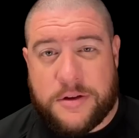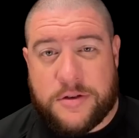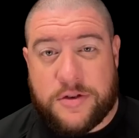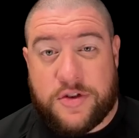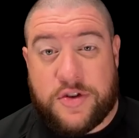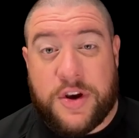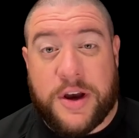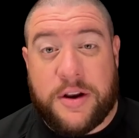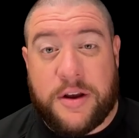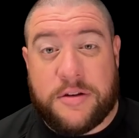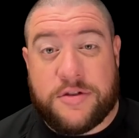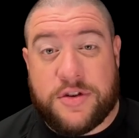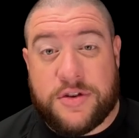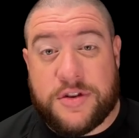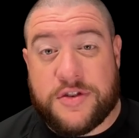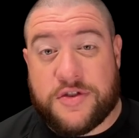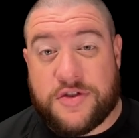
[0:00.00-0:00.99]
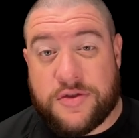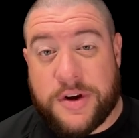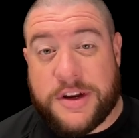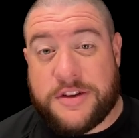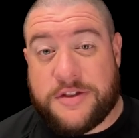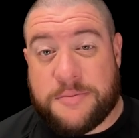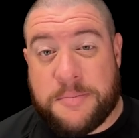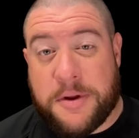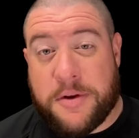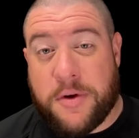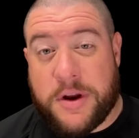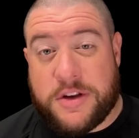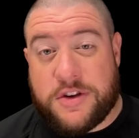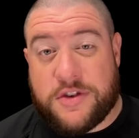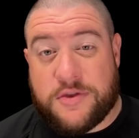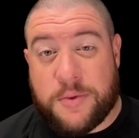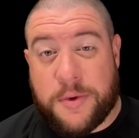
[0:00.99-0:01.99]
Shout out to the straightest
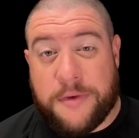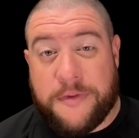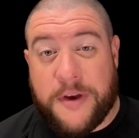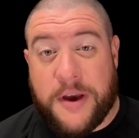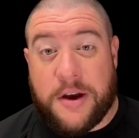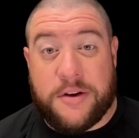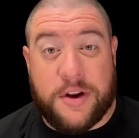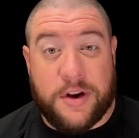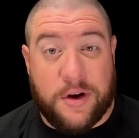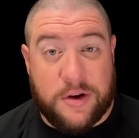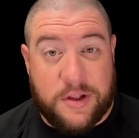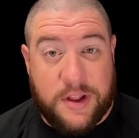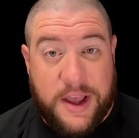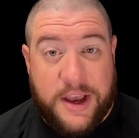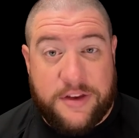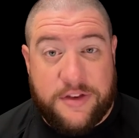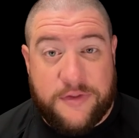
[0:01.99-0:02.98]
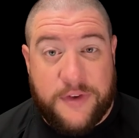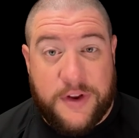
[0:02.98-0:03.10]
midranges we found in our last